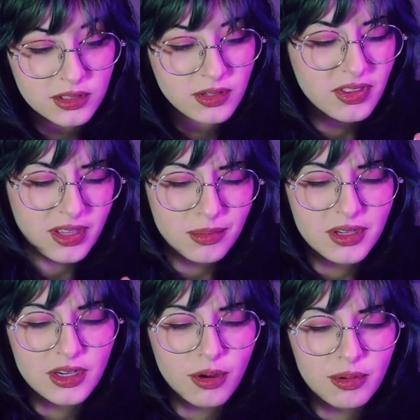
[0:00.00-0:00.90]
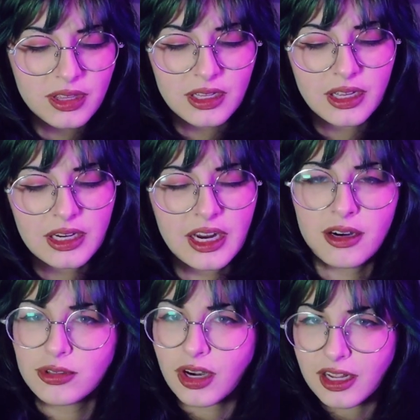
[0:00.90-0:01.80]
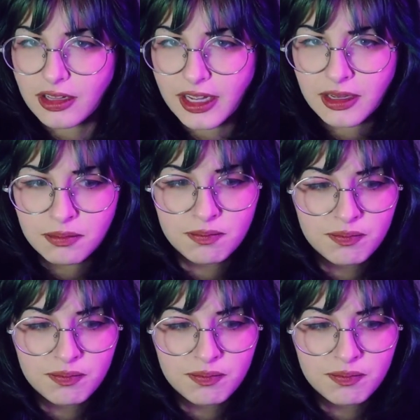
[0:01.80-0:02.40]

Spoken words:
so I think I'm going to go with an air dry clay